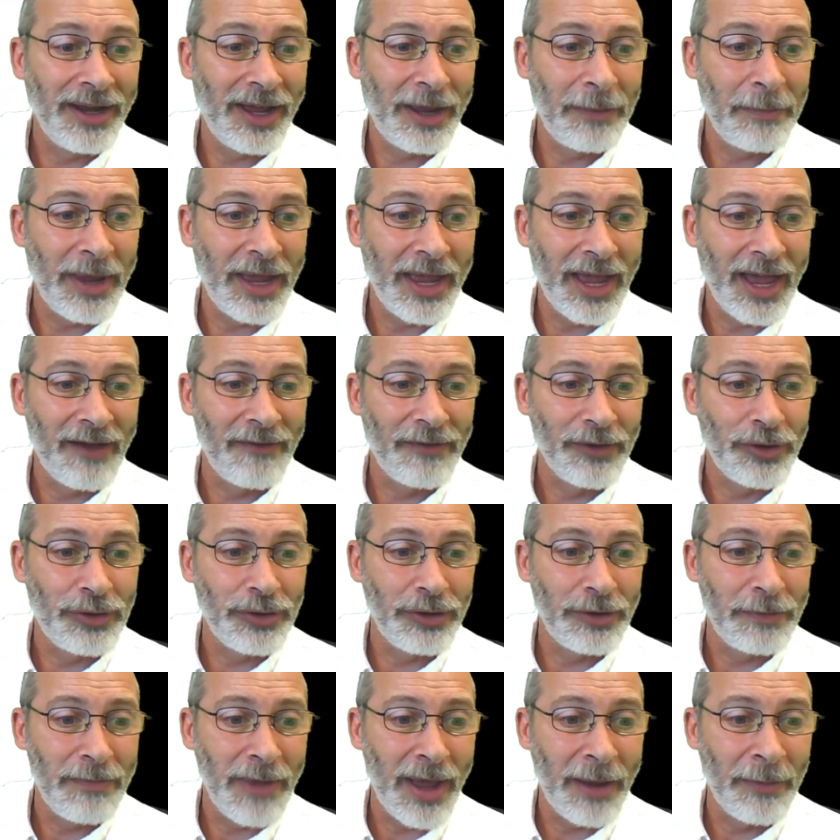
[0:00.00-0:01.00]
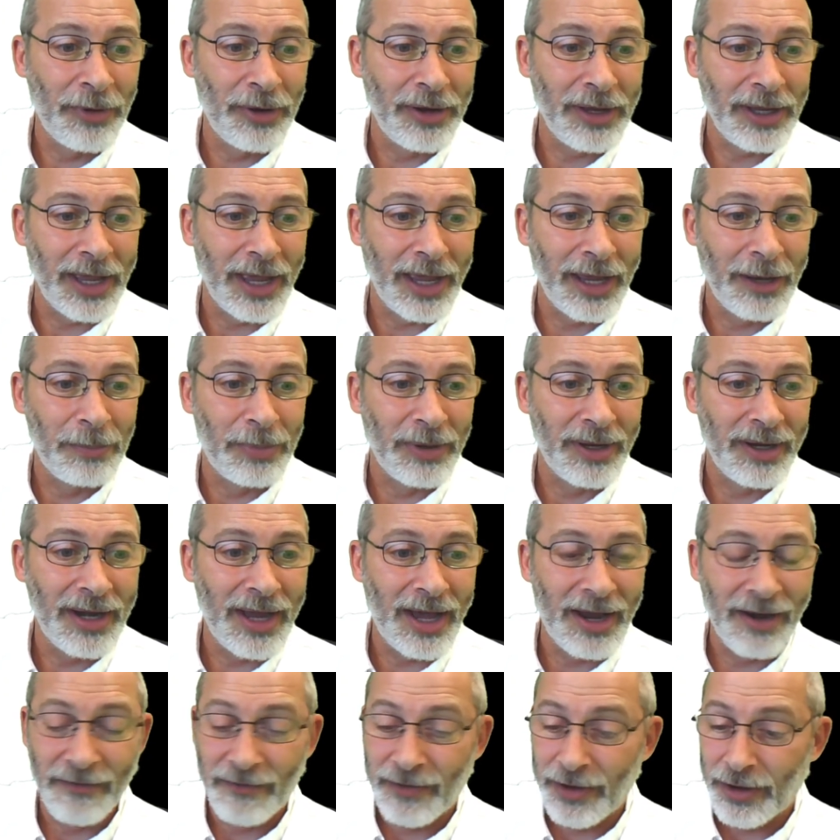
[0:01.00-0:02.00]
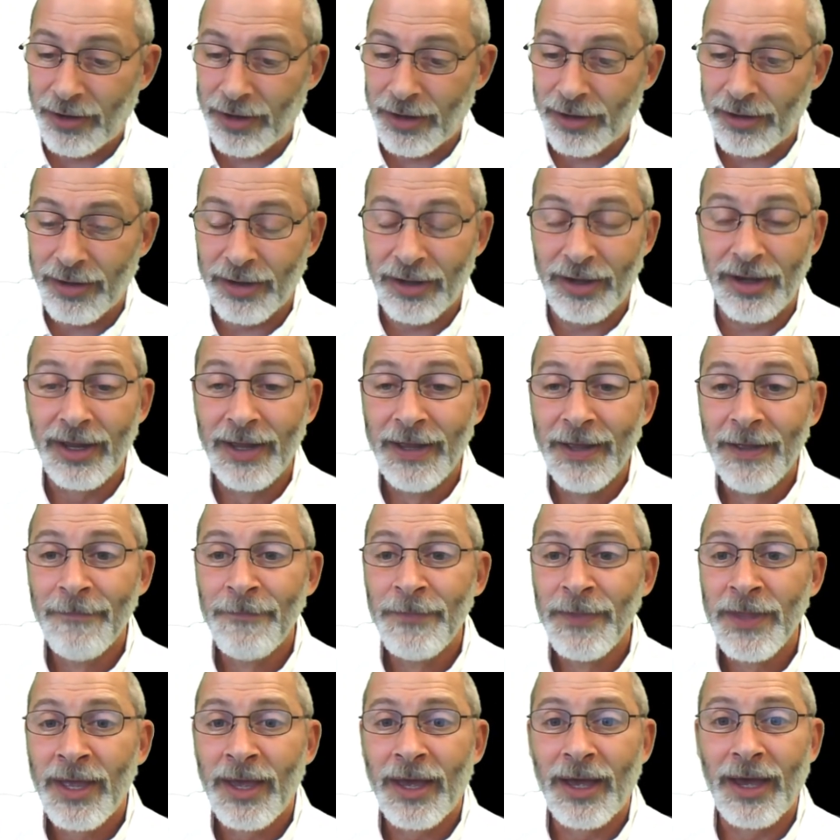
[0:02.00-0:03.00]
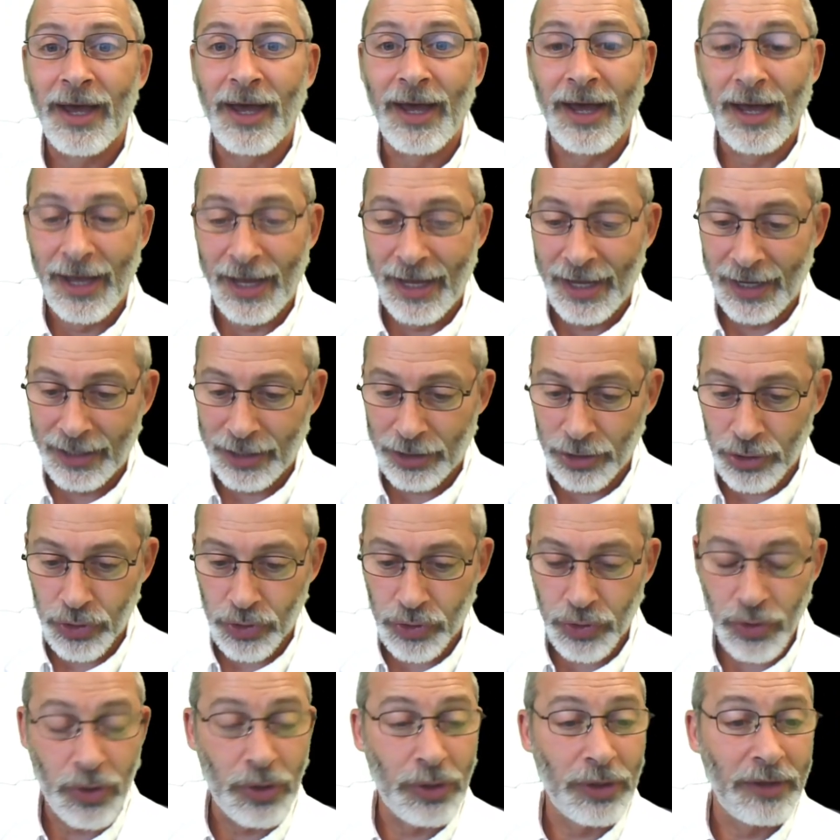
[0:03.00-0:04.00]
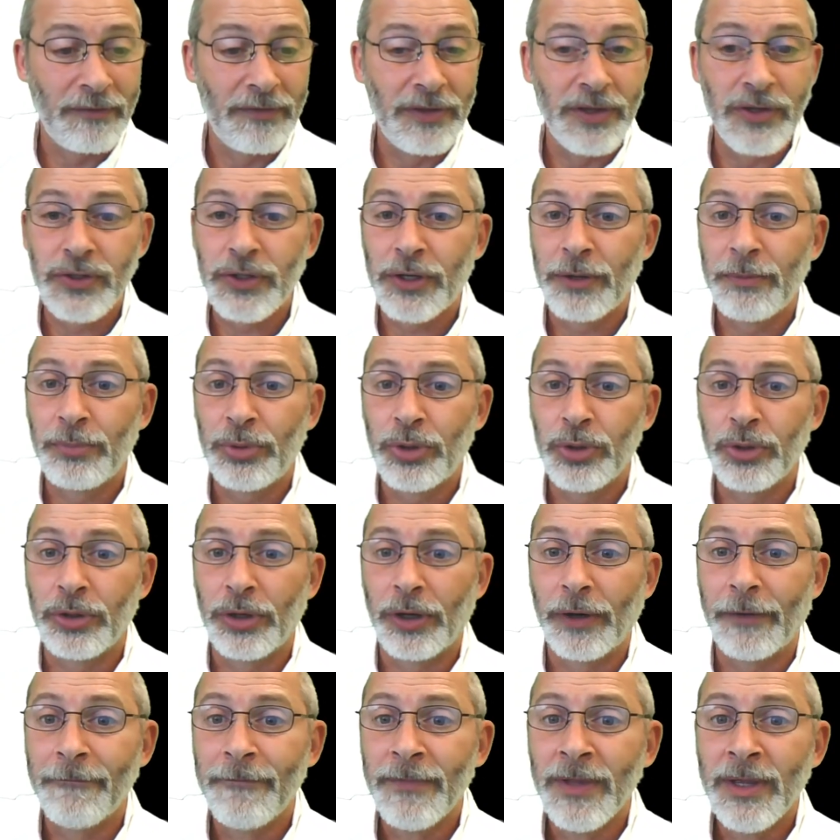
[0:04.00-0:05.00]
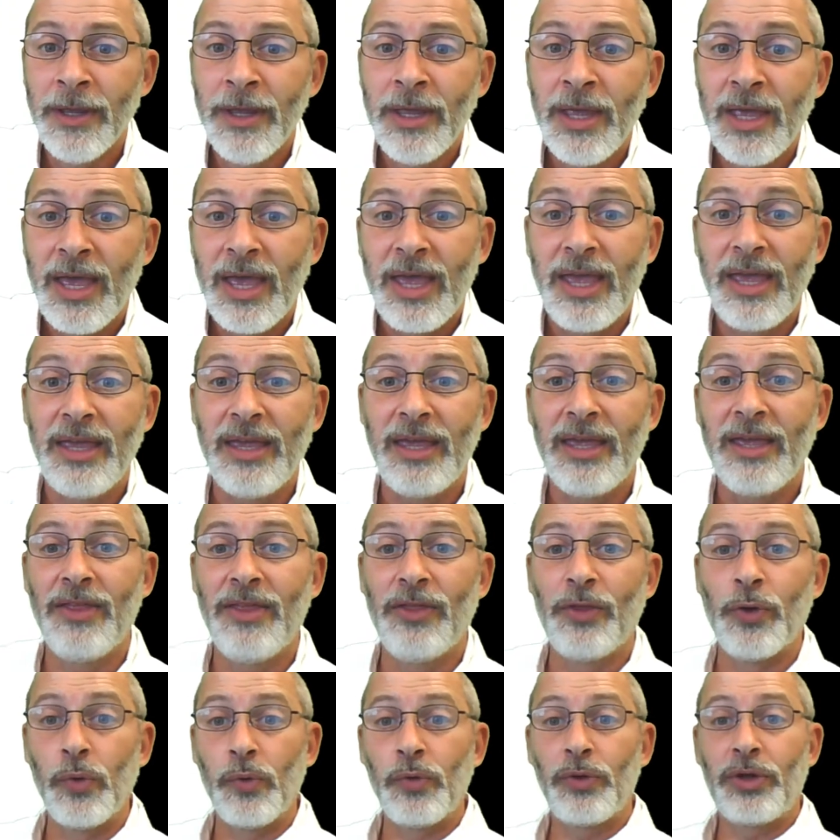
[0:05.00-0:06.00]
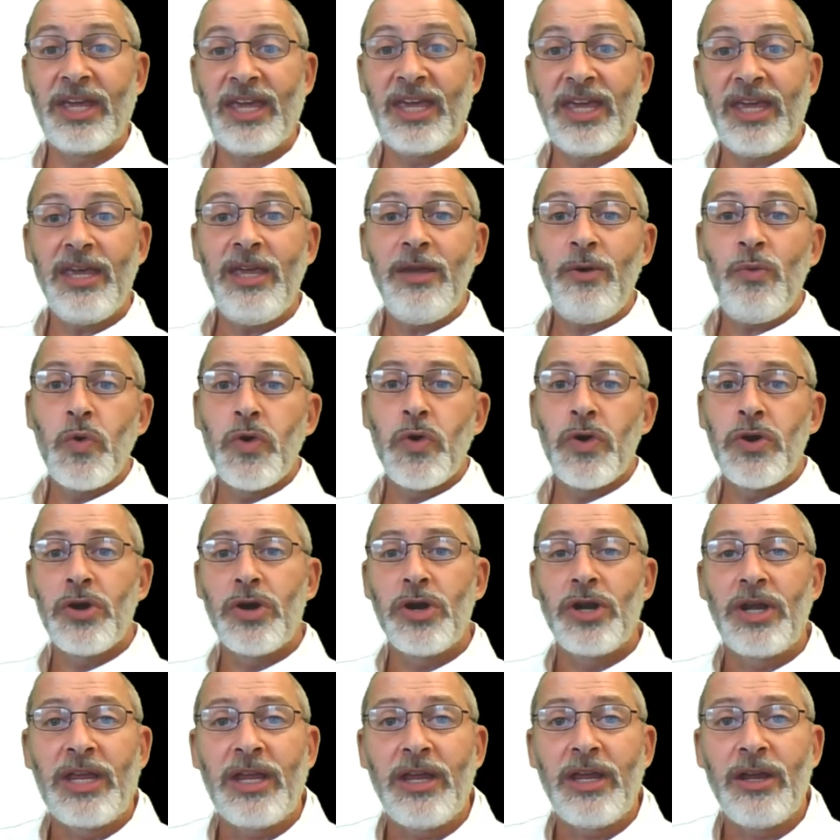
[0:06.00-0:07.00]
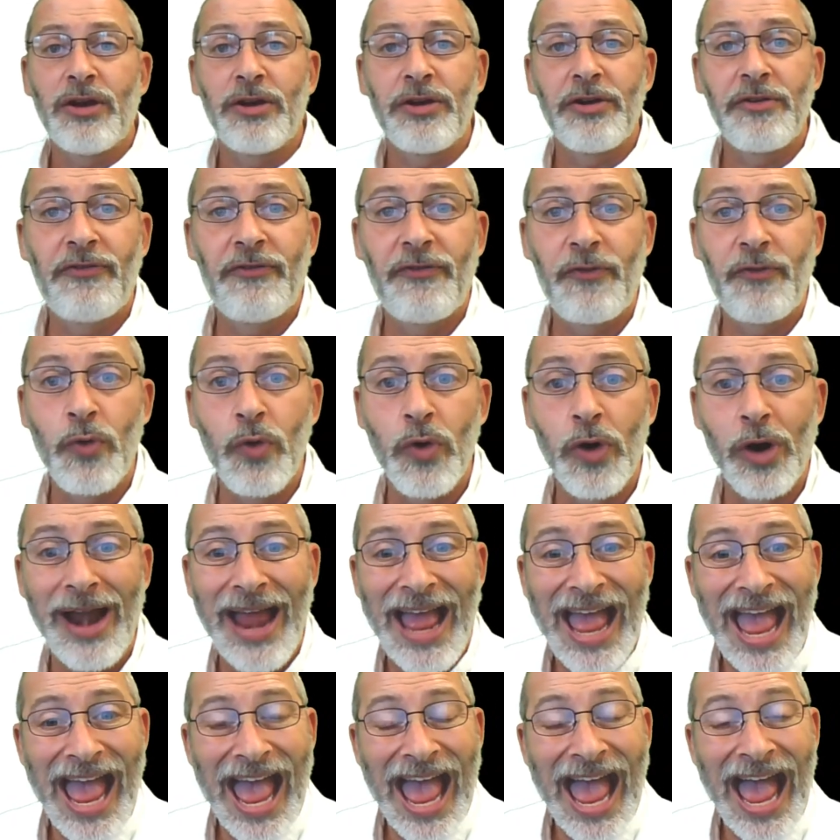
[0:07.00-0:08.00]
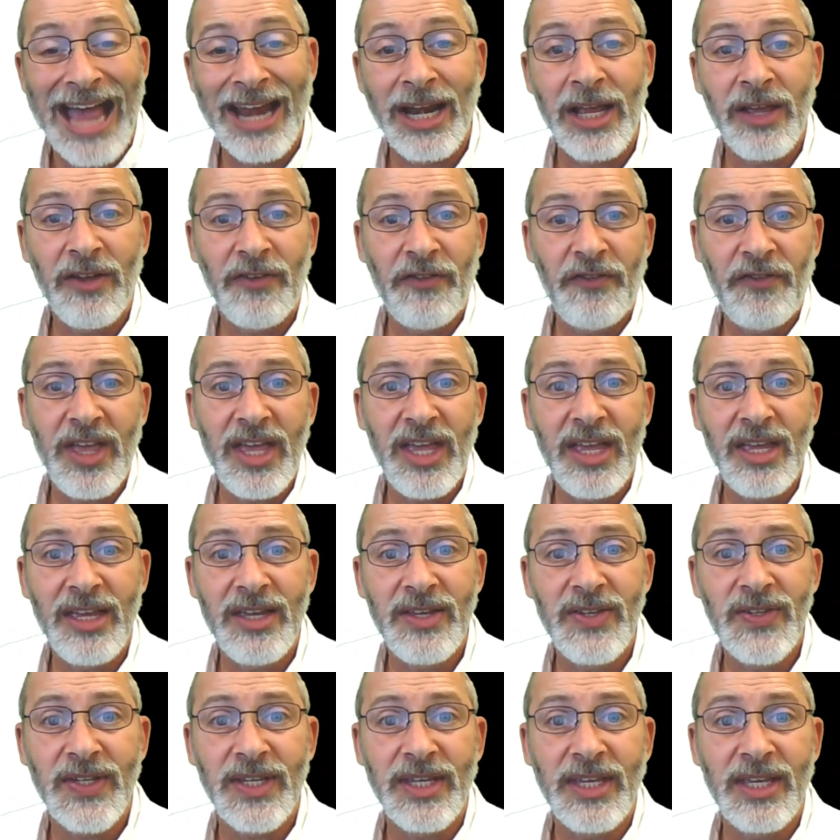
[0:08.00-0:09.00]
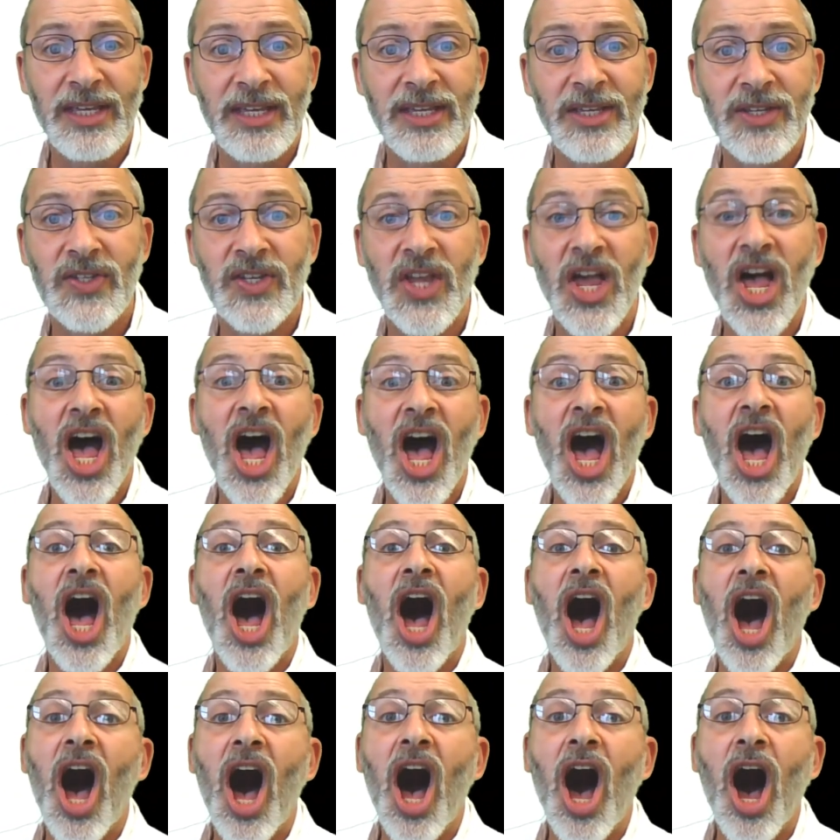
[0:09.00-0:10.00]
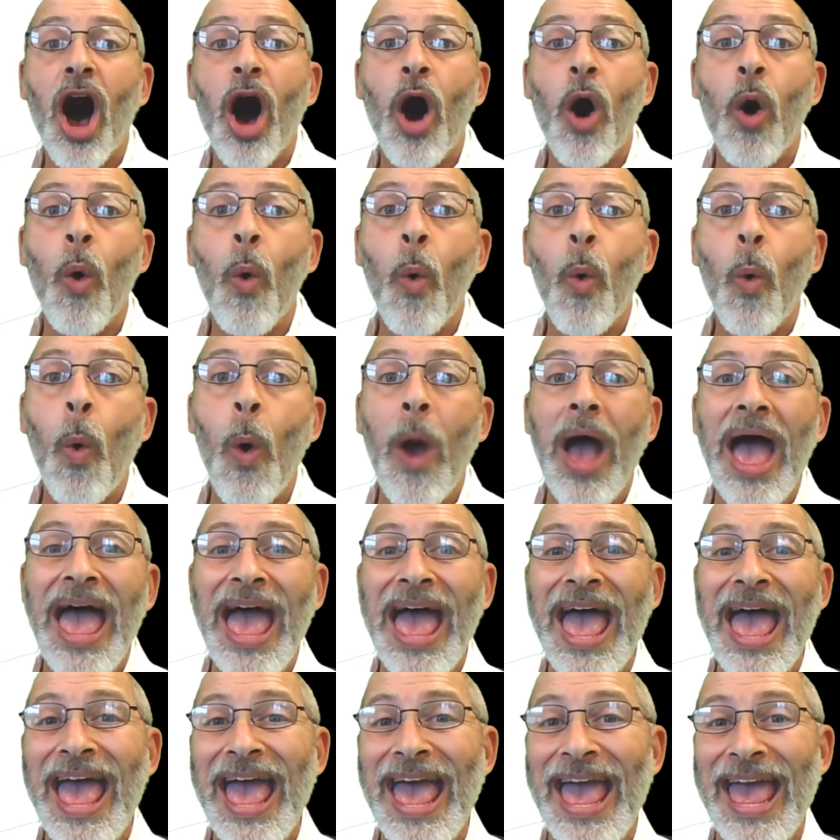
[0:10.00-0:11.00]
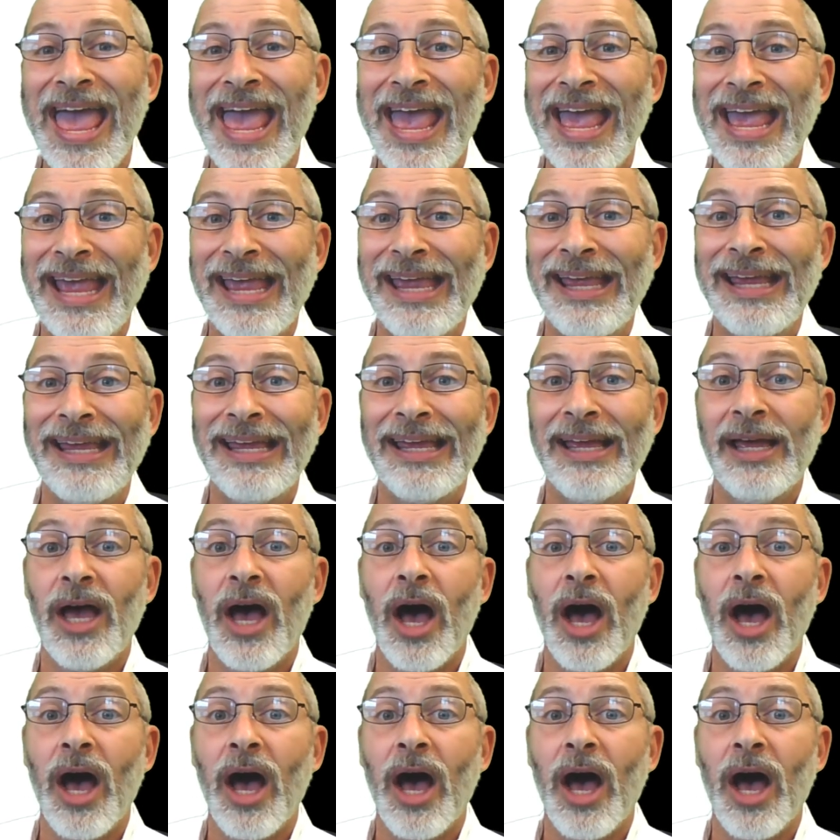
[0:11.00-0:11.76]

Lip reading: I may have a good memory aid, but not a very good control of this computer. The key word here for anaphase is away.